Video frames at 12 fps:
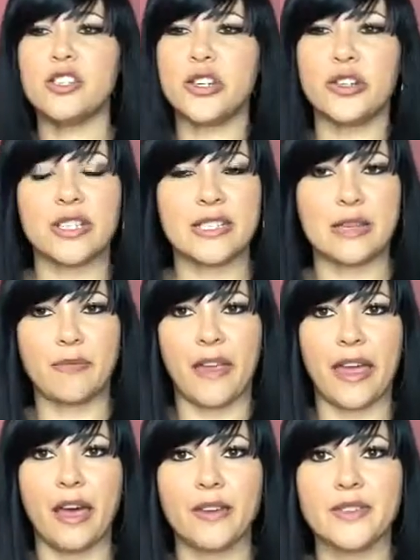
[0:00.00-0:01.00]
turn to
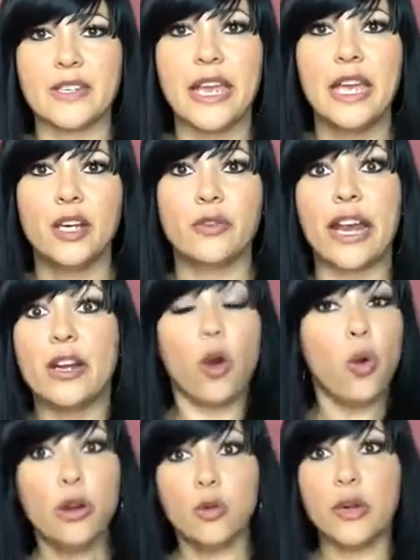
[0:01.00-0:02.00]
something else, right?
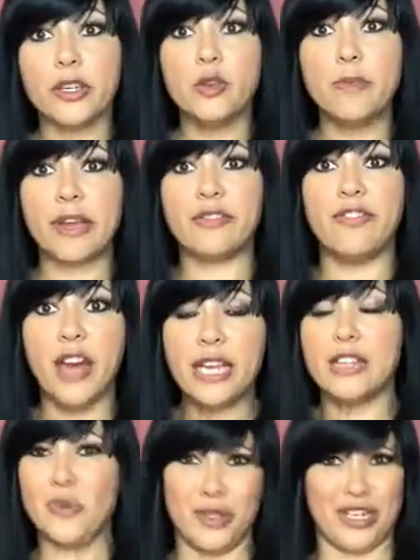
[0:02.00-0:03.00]
Or what you might
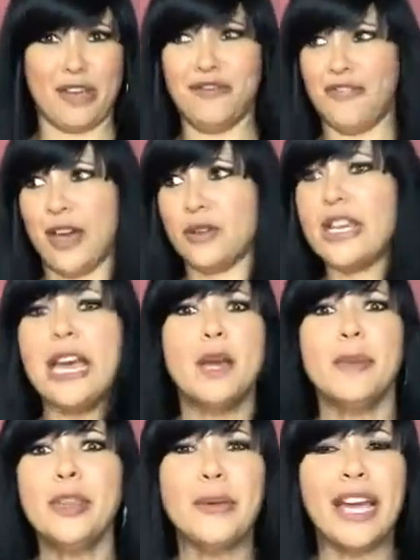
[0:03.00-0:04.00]
find, which I've found,
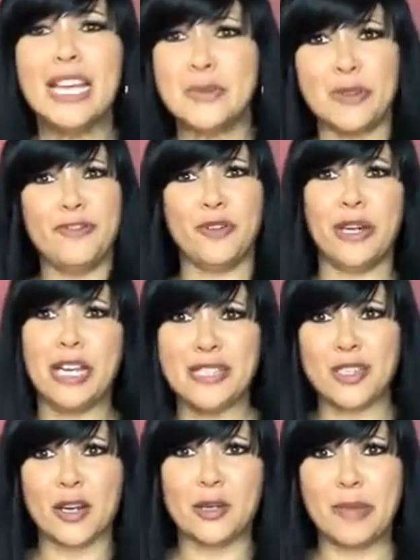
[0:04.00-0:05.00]
by the way, guys, before I
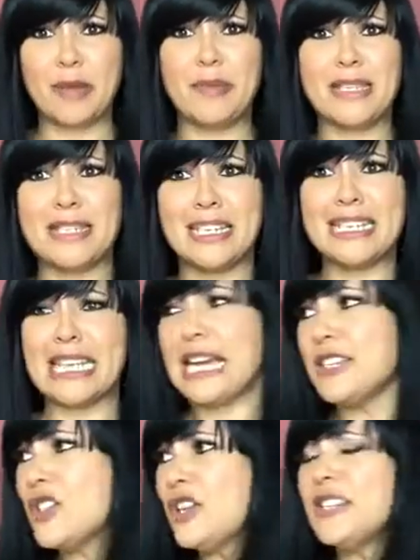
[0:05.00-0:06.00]
started my business,
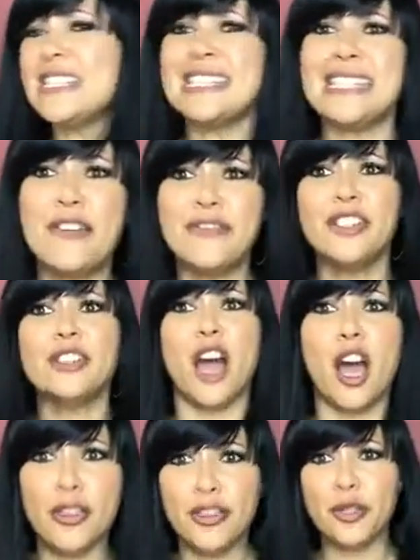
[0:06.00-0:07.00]
I started 7
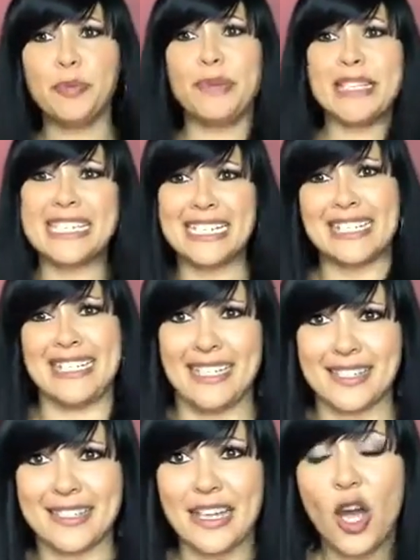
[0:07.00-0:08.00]
other
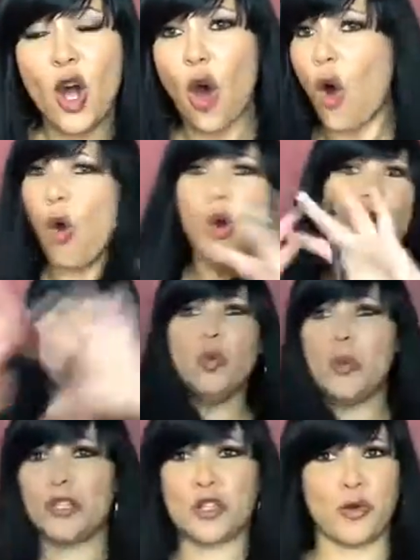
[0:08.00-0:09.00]
businesses, all
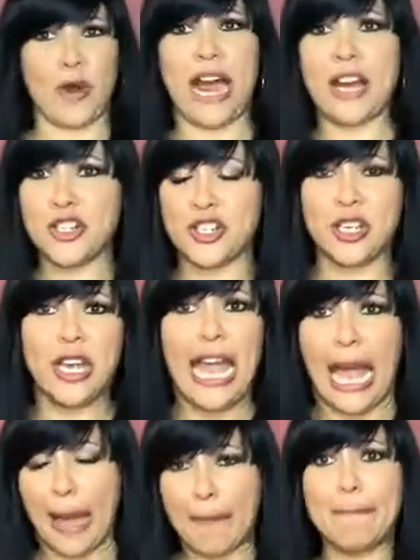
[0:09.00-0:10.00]
which crashed
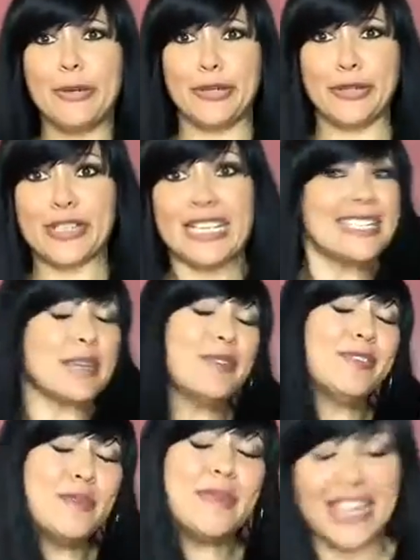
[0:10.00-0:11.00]
and burned. And some
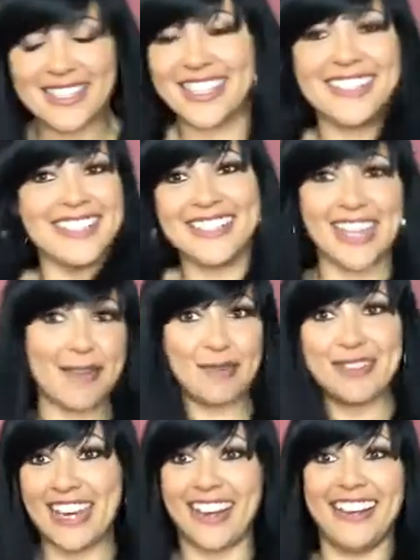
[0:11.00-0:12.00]
of them, yes, I did
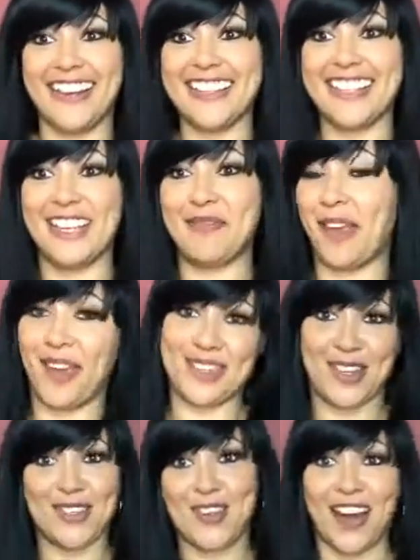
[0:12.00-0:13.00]
simultaneously
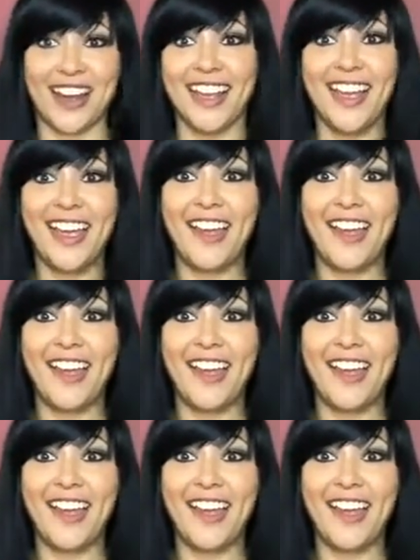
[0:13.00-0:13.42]
because I was trying to